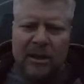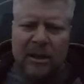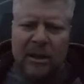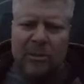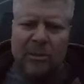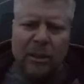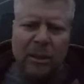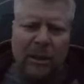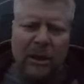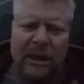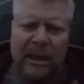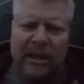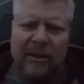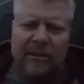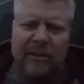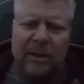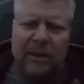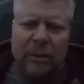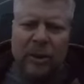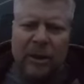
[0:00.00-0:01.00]
to
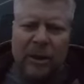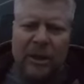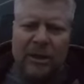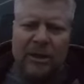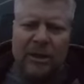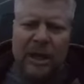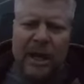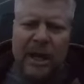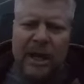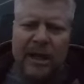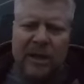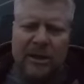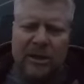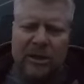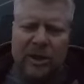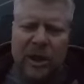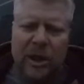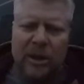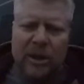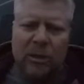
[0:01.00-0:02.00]
believe that what they're saying is
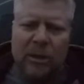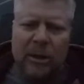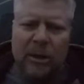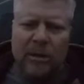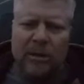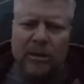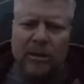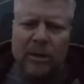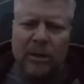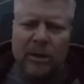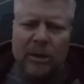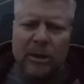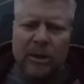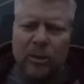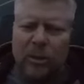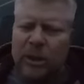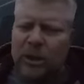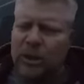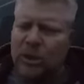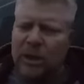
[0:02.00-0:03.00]
genuine.
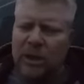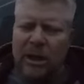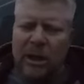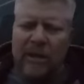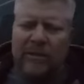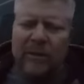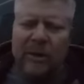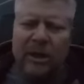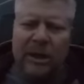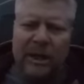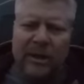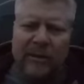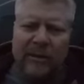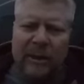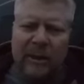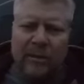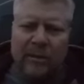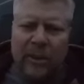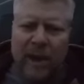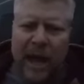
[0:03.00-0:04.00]
We should have never given
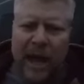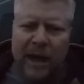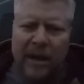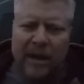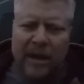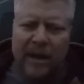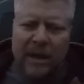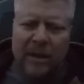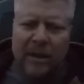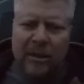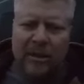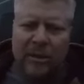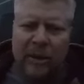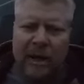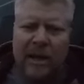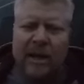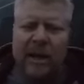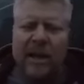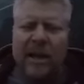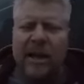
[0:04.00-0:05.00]
them that
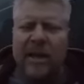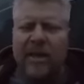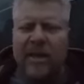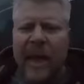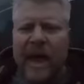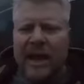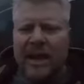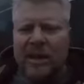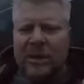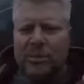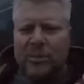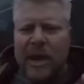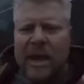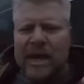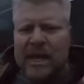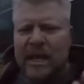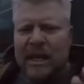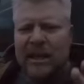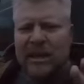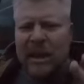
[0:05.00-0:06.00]
right? That is
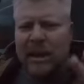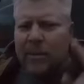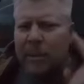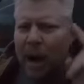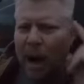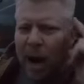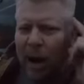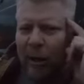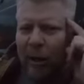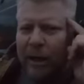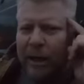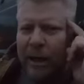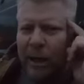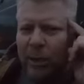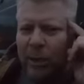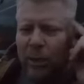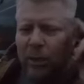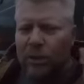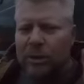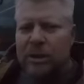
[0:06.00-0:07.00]
making them our
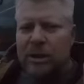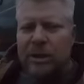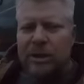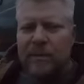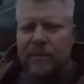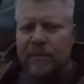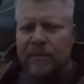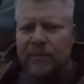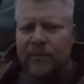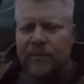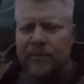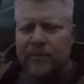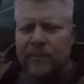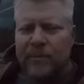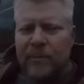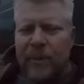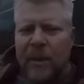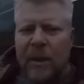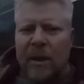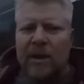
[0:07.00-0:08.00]
equals.
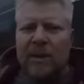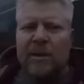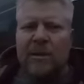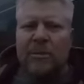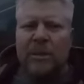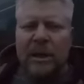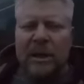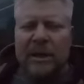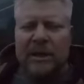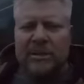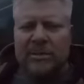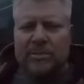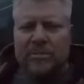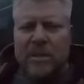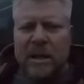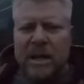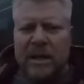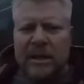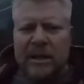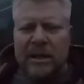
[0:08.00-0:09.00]
Because
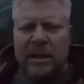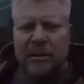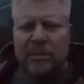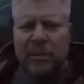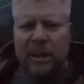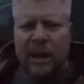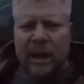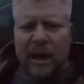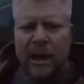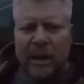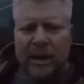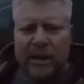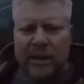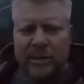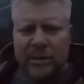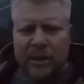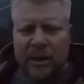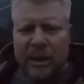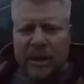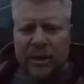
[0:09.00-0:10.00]
men can be
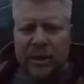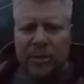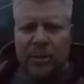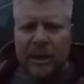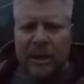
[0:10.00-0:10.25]
honest with other